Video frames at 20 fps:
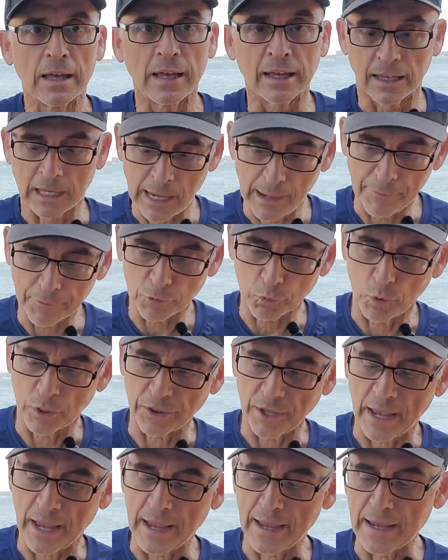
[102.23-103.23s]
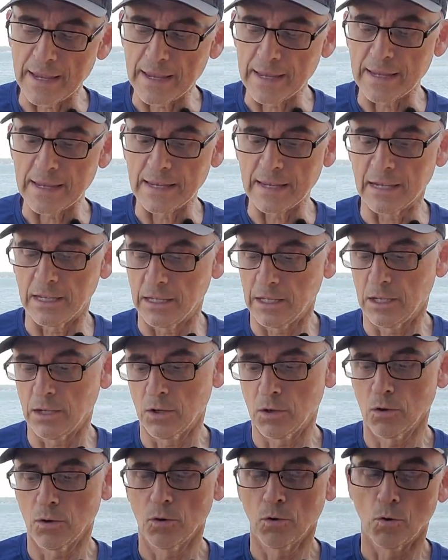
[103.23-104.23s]
It comes with a
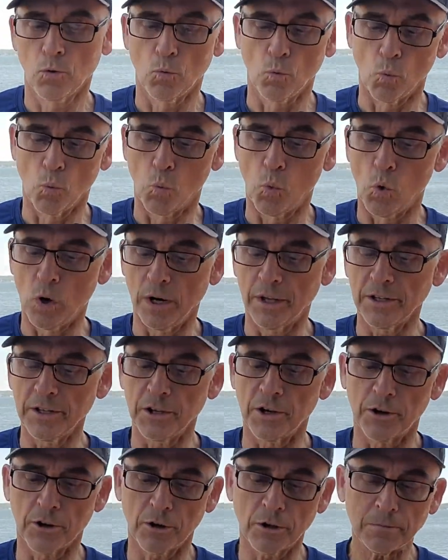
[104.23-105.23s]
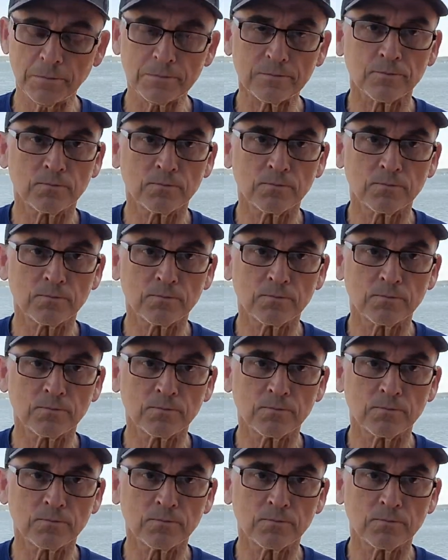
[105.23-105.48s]
1-year